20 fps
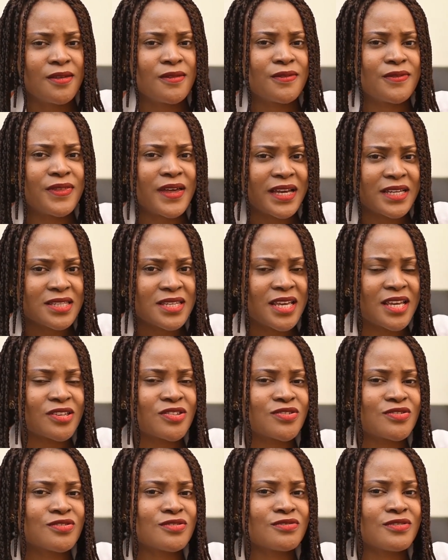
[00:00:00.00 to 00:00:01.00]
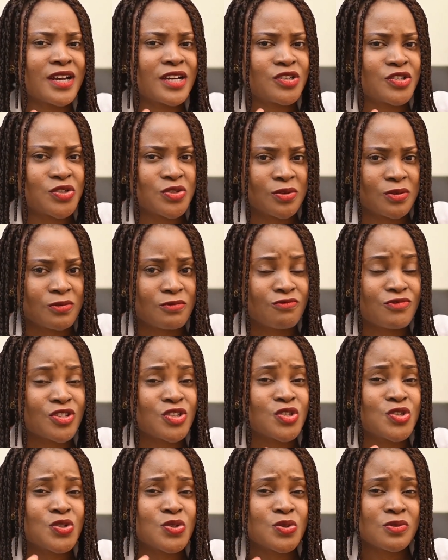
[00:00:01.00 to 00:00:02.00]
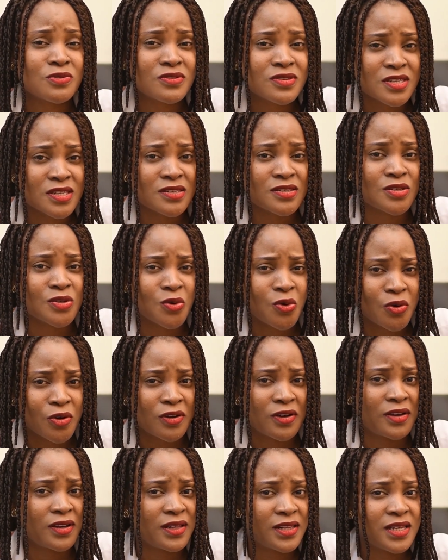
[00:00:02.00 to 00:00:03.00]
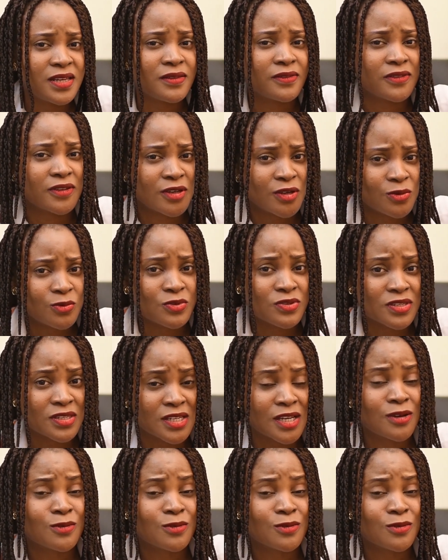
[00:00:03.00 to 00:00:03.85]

That extraction reduces the oil in the Egusi.